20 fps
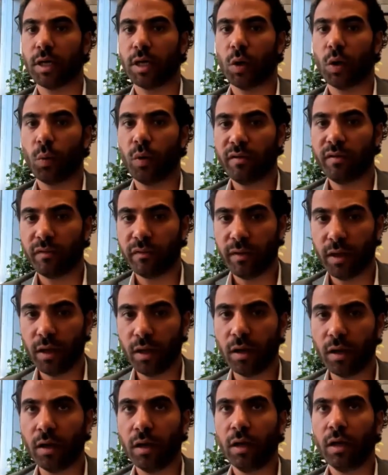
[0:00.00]
We
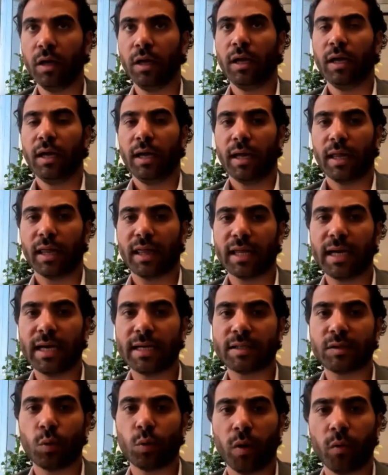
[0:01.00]
feel
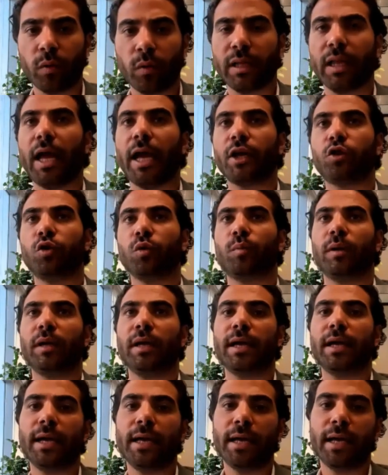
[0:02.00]
that we would like to
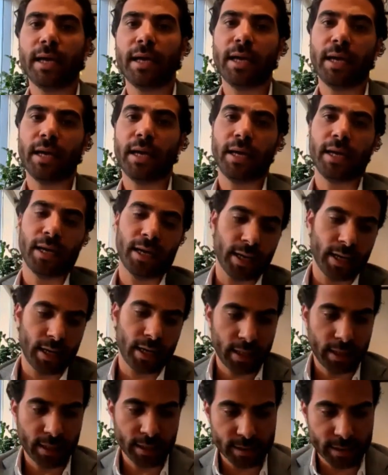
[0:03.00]
play
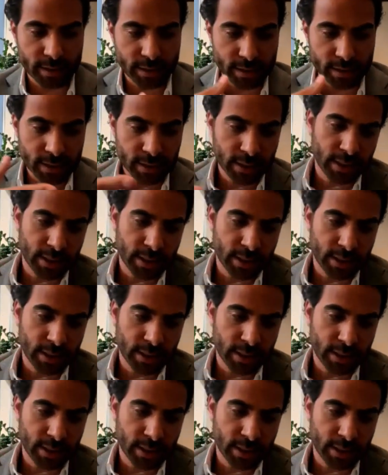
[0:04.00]
in this